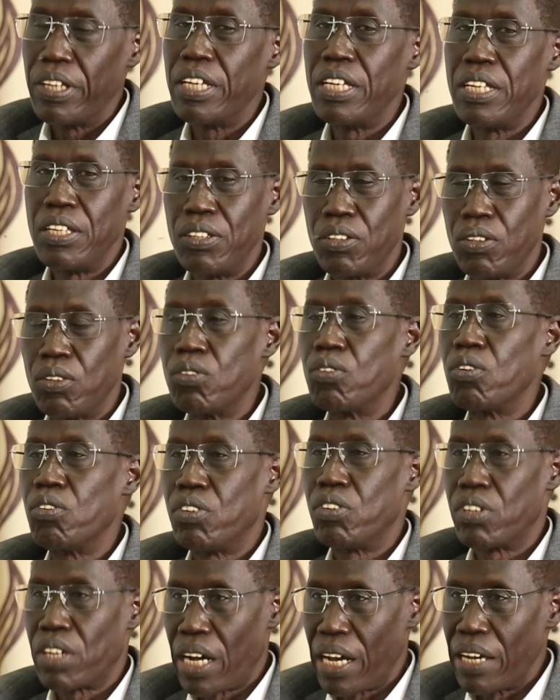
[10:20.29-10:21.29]
is to
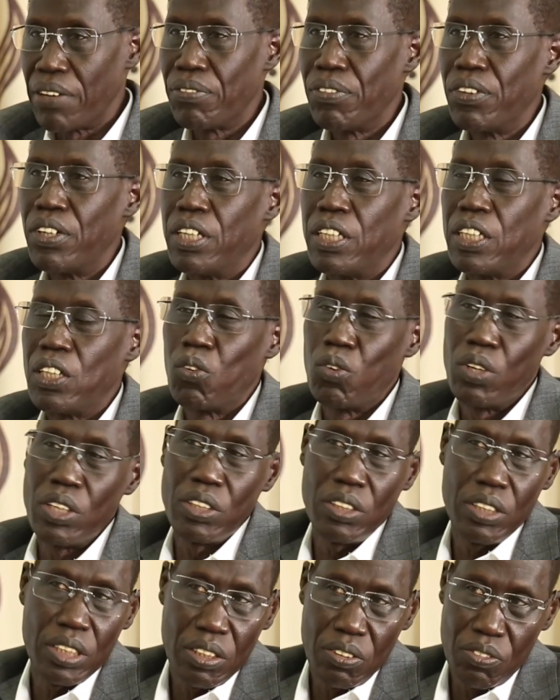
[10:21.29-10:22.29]
drive
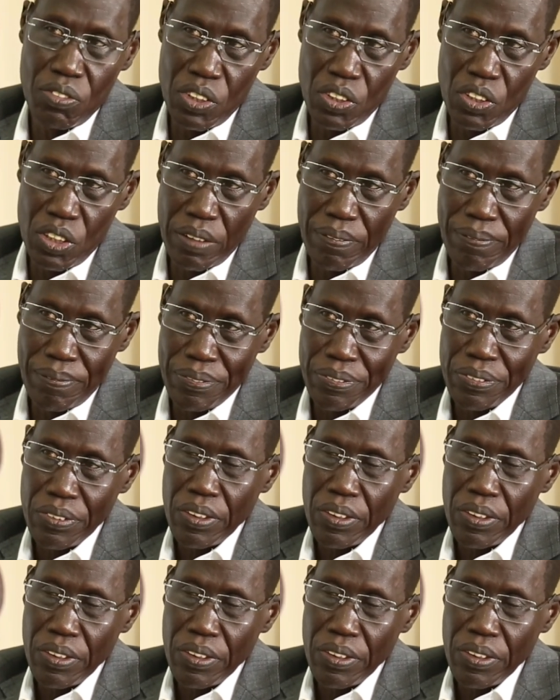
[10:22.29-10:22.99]
towards its vision,